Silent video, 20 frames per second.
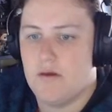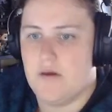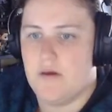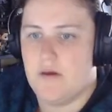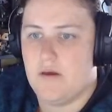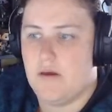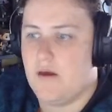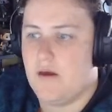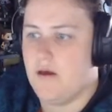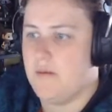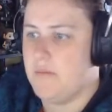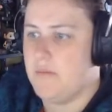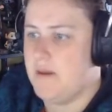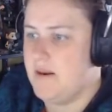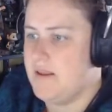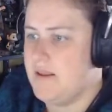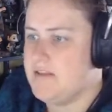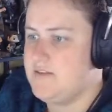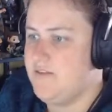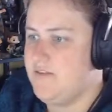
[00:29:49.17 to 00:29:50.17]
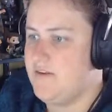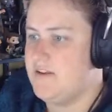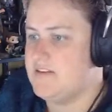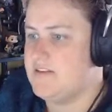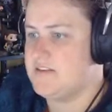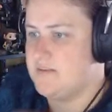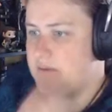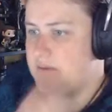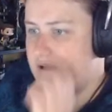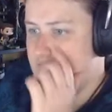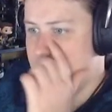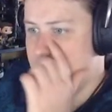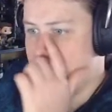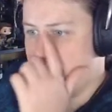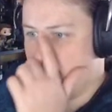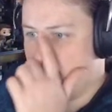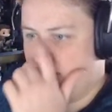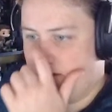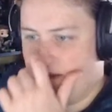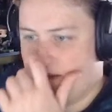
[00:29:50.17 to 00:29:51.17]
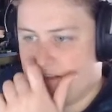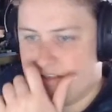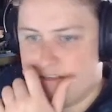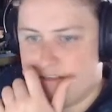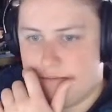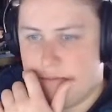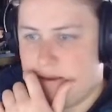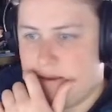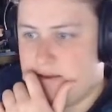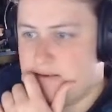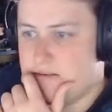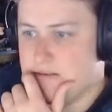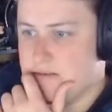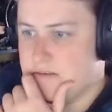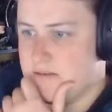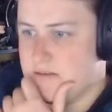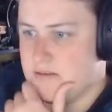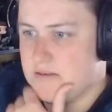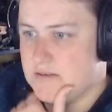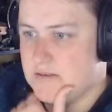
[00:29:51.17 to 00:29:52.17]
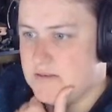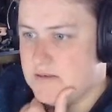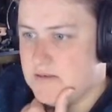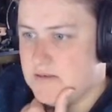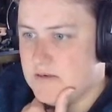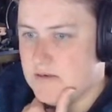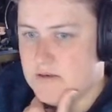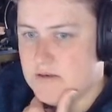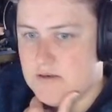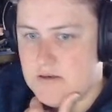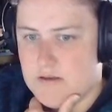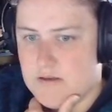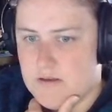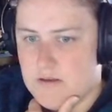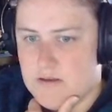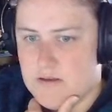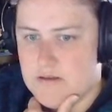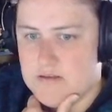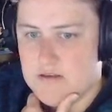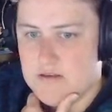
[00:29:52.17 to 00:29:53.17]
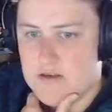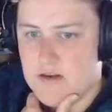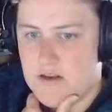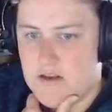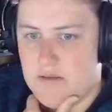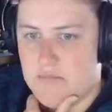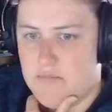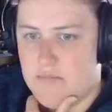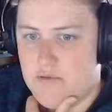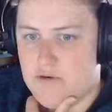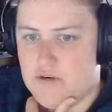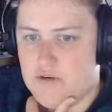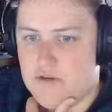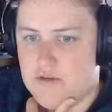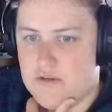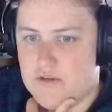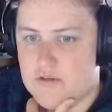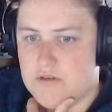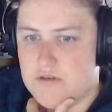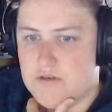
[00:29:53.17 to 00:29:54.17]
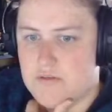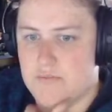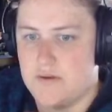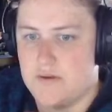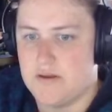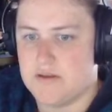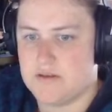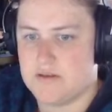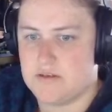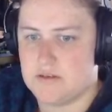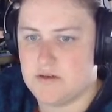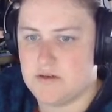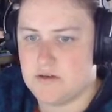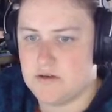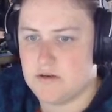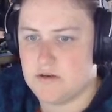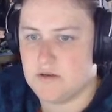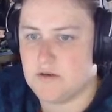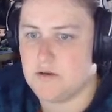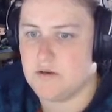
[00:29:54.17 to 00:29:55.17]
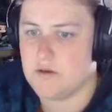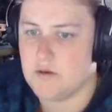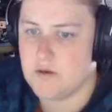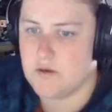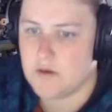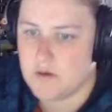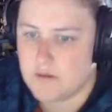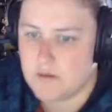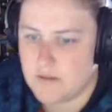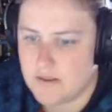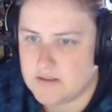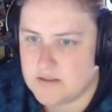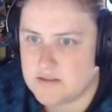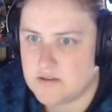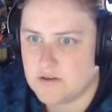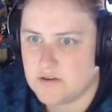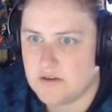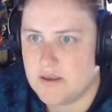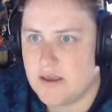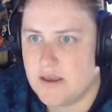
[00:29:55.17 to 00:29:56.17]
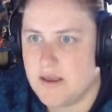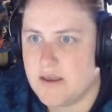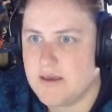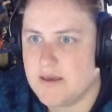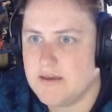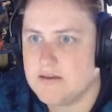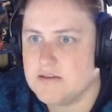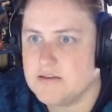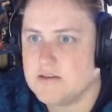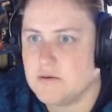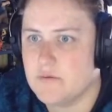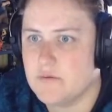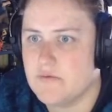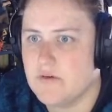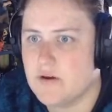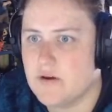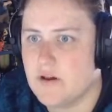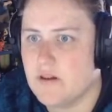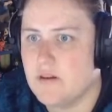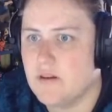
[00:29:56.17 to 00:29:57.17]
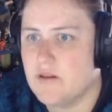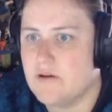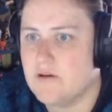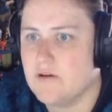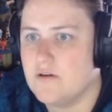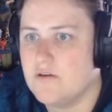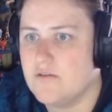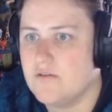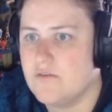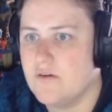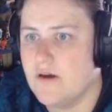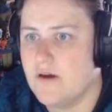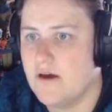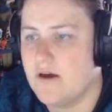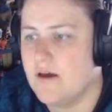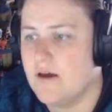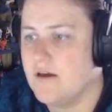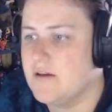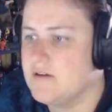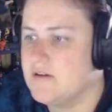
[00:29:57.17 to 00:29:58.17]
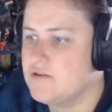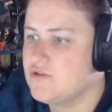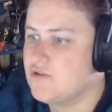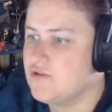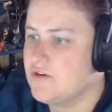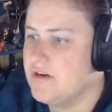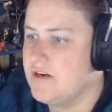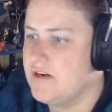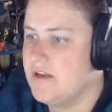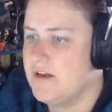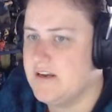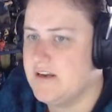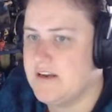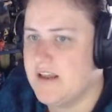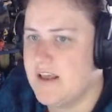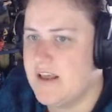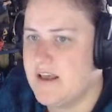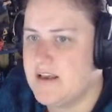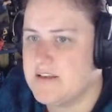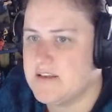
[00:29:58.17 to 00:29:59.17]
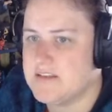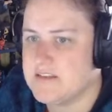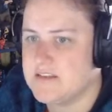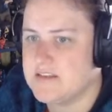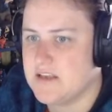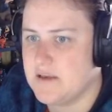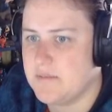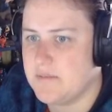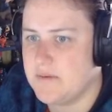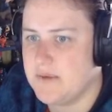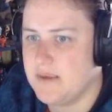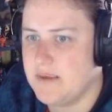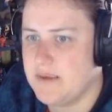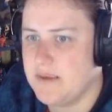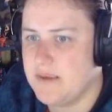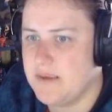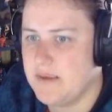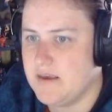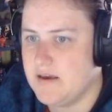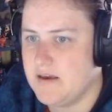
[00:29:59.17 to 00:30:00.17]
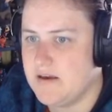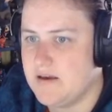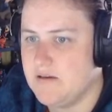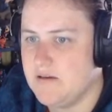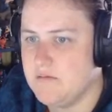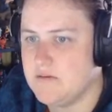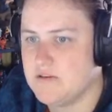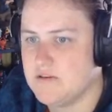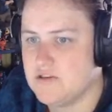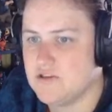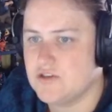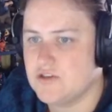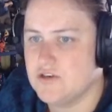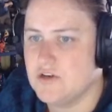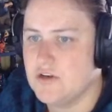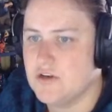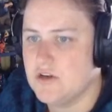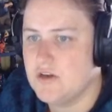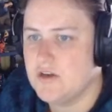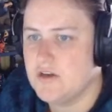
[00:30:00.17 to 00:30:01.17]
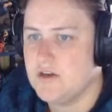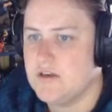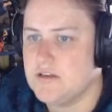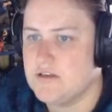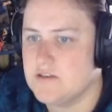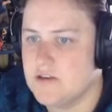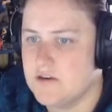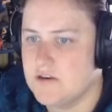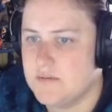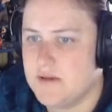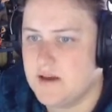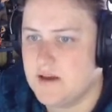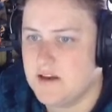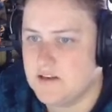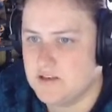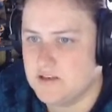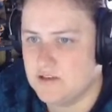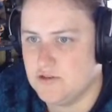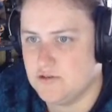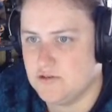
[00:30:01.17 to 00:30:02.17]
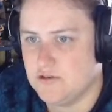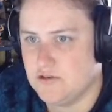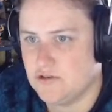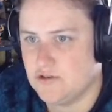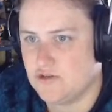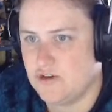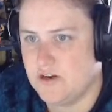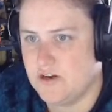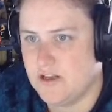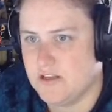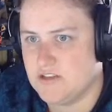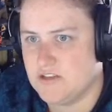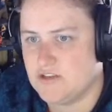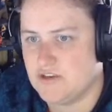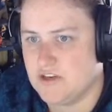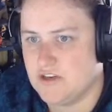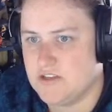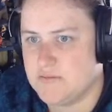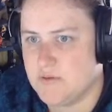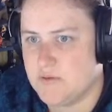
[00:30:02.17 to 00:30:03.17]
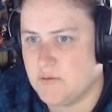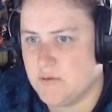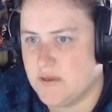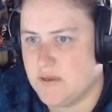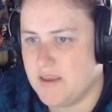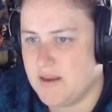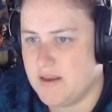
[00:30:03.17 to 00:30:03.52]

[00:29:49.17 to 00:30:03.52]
And let's fill in some other green spaces. These are kind of like bushes, but that's okay. So we've got a lot of tree-lined houses up here, which is going to be hard to do the tree-lined streets, but we can